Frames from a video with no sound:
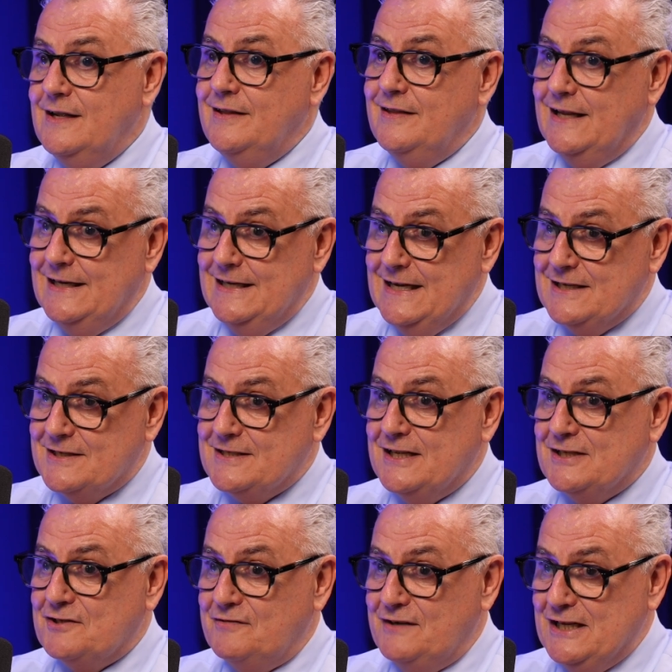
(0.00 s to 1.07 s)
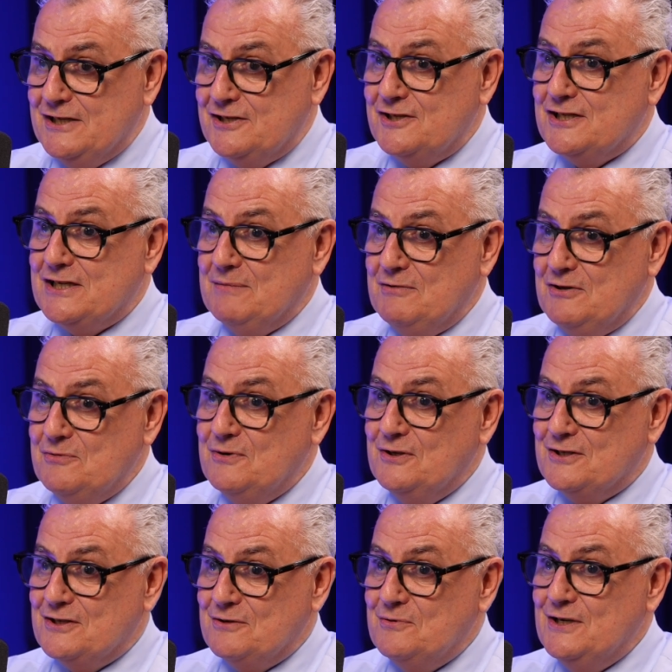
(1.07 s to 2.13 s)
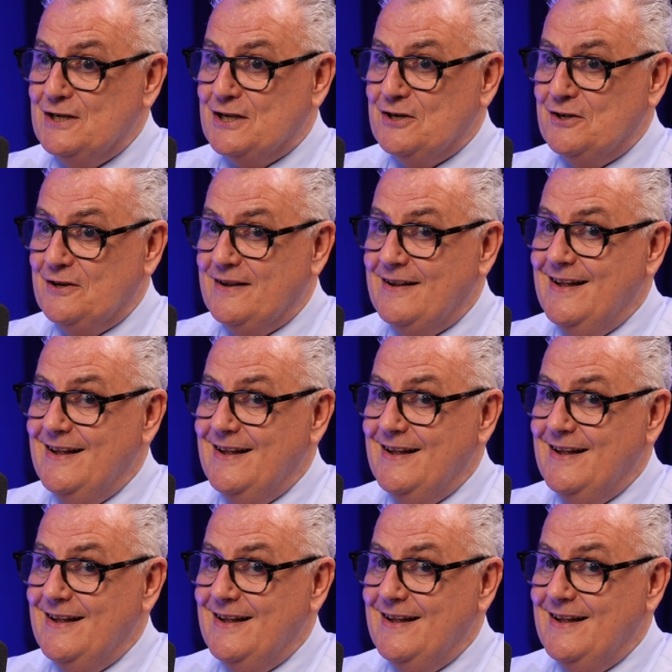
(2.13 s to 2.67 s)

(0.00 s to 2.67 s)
then yes, that's a relationship you want to work on.